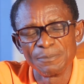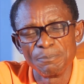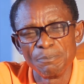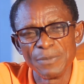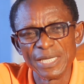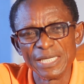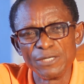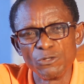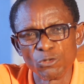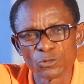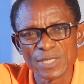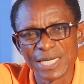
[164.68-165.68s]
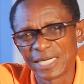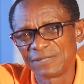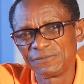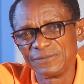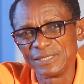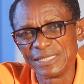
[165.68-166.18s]
may not
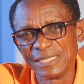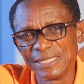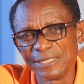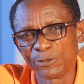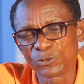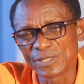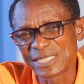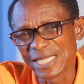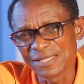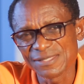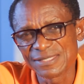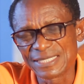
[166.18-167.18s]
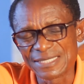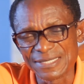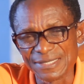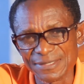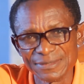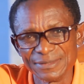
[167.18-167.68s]
have the audacity